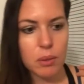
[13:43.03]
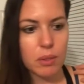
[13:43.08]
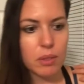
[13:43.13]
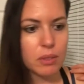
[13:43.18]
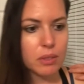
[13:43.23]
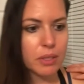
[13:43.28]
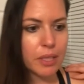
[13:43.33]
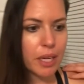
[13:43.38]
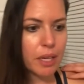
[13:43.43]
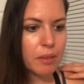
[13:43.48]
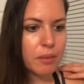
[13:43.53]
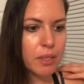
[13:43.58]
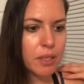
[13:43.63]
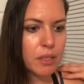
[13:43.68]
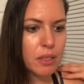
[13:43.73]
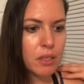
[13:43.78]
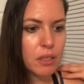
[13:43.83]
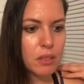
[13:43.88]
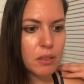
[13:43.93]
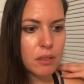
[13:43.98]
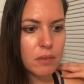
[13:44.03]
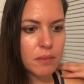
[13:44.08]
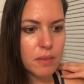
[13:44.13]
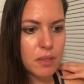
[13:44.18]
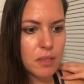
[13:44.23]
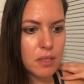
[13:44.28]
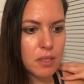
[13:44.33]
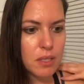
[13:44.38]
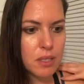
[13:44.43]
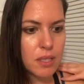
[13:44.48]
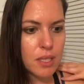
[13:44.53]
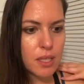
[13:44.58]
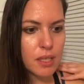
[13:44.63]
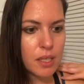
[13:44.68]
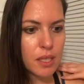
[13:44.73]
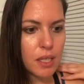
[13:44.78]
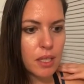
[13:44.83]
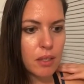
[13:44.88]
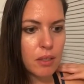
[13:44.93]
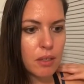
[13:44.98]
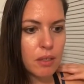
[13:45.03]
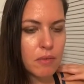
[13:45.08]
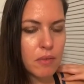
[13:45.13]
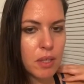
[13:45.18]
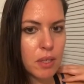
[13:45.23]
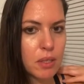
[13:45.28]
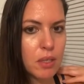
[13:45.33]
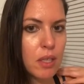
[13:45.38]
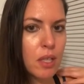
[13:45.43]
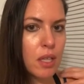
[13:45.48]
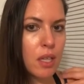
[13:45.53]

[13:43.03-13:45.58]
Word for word: or allowing the universe to take care of it.